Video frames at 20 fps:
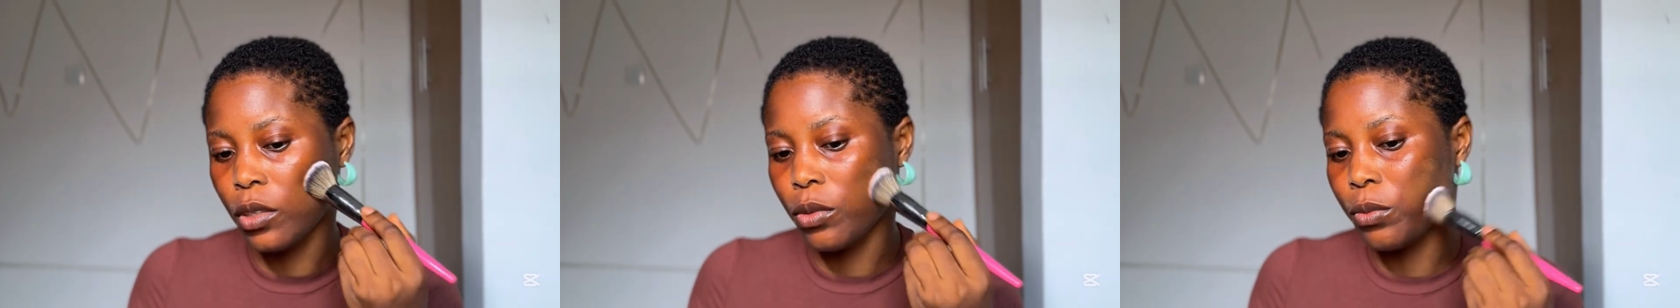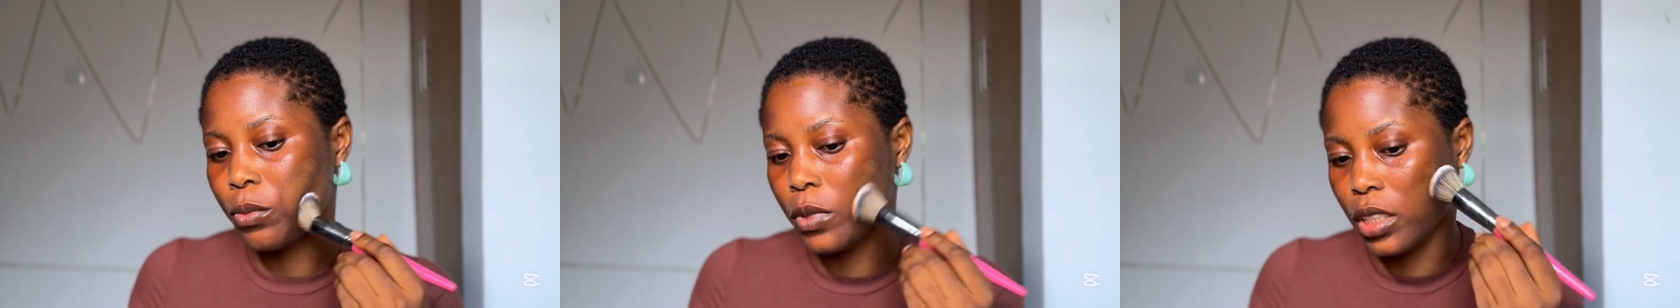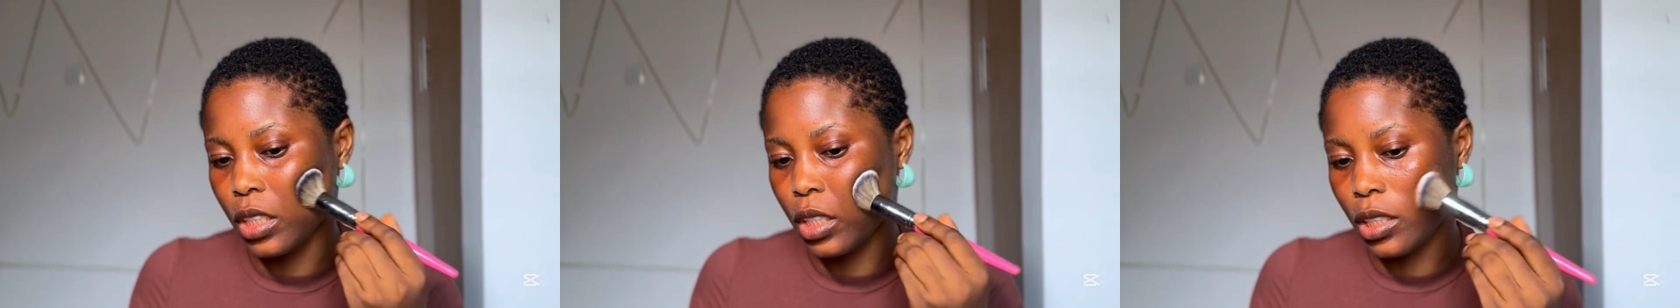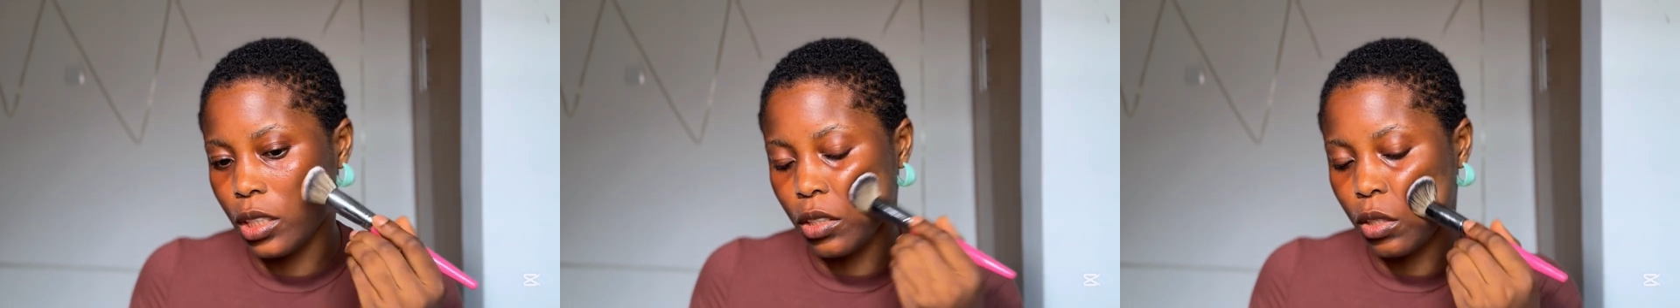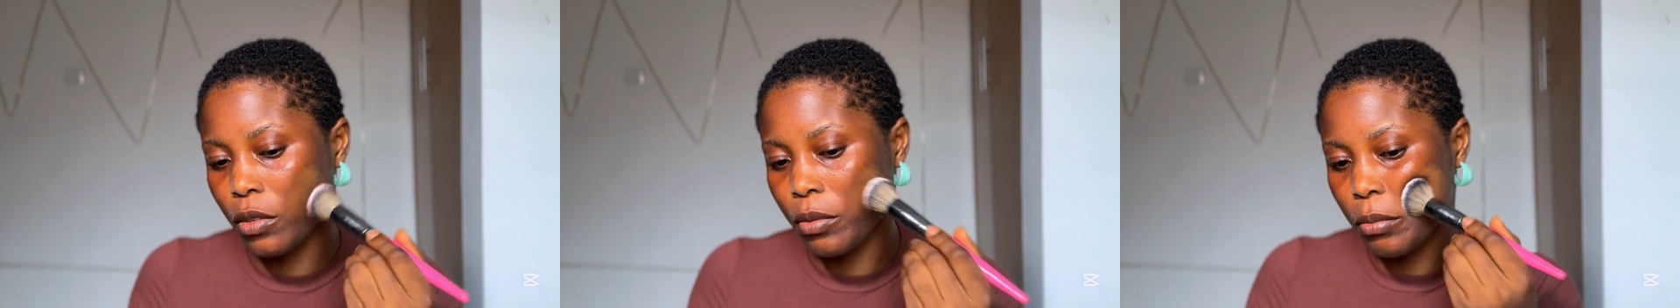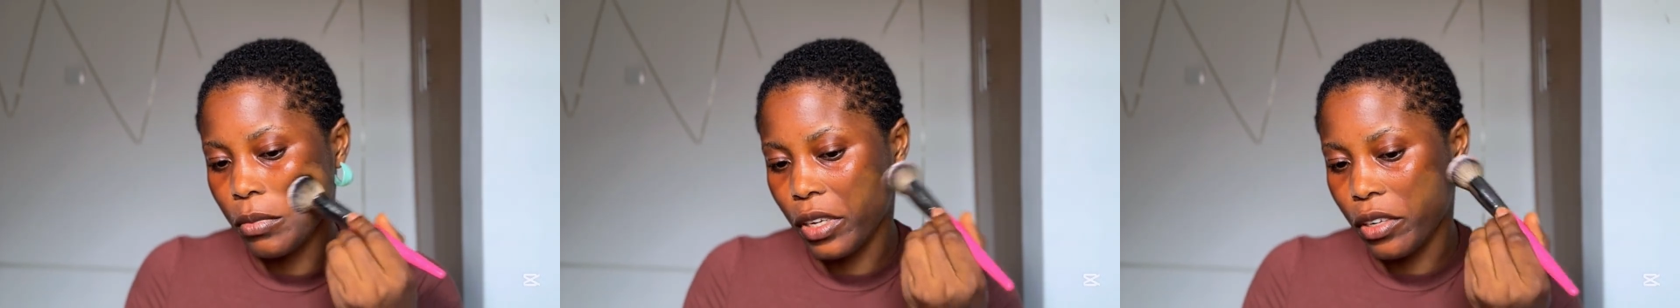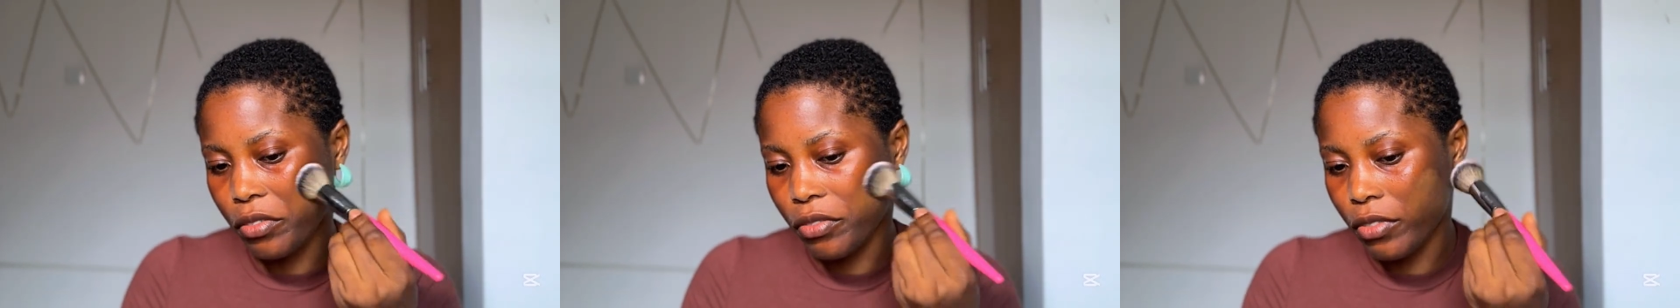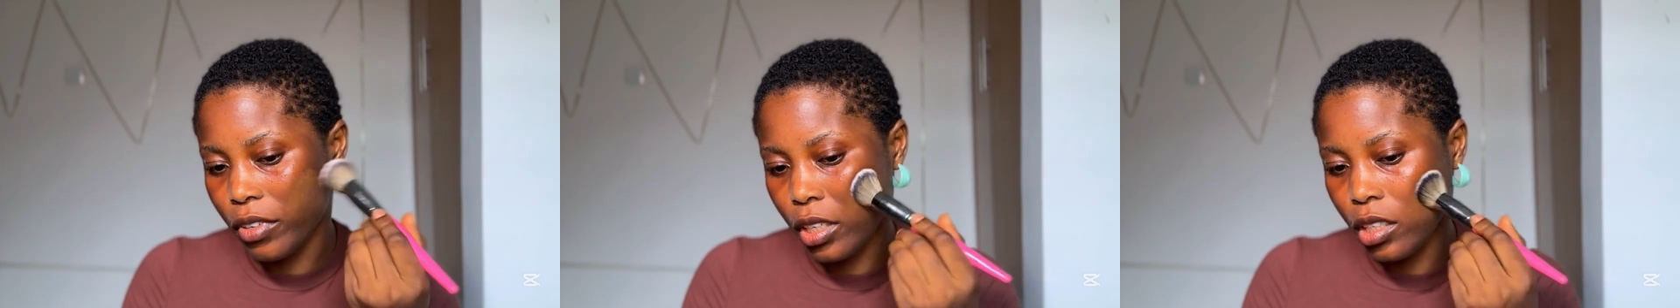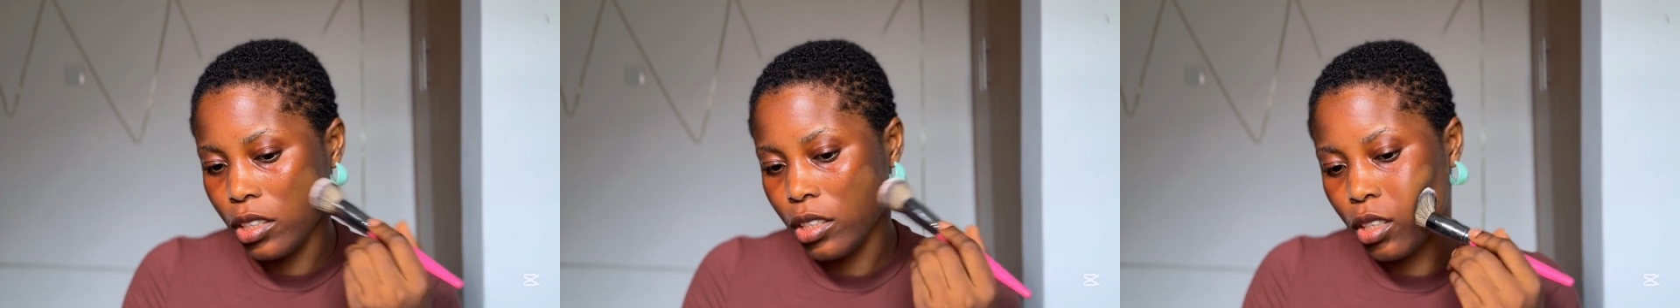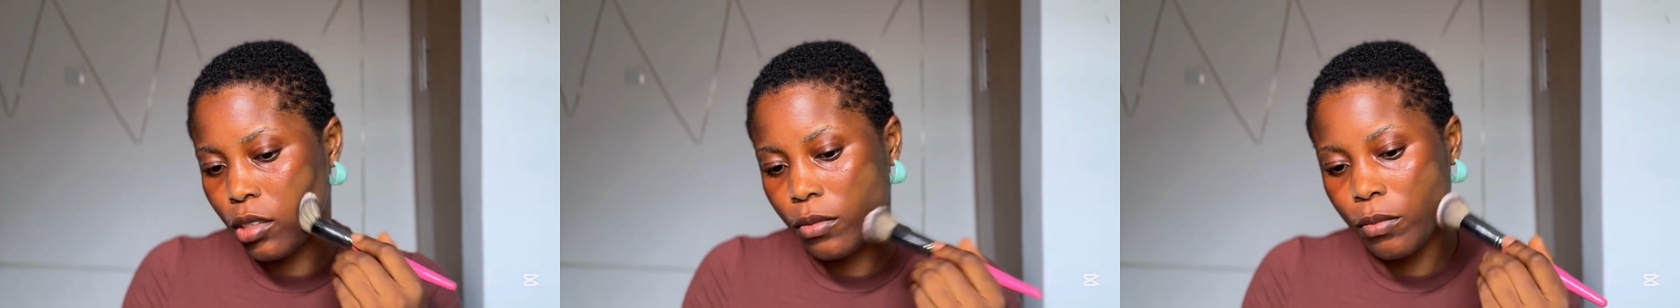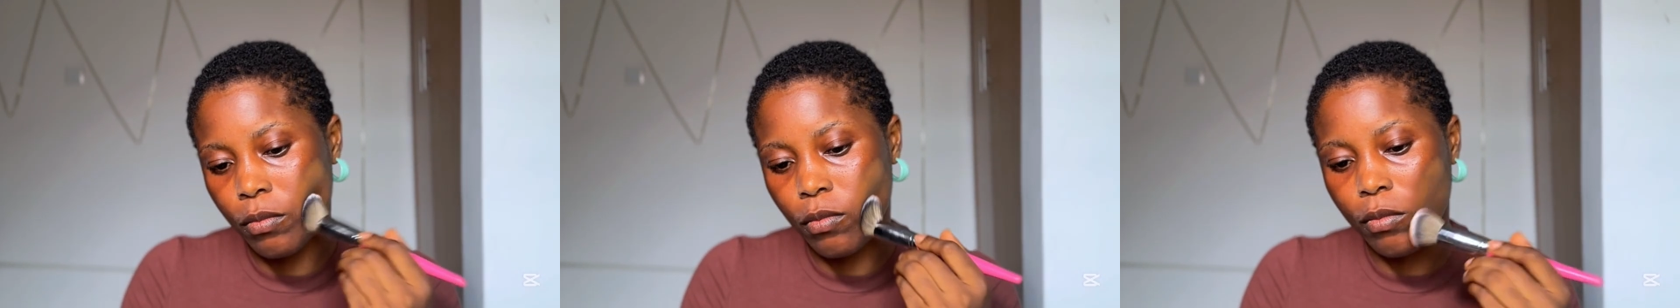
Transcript: it on my face,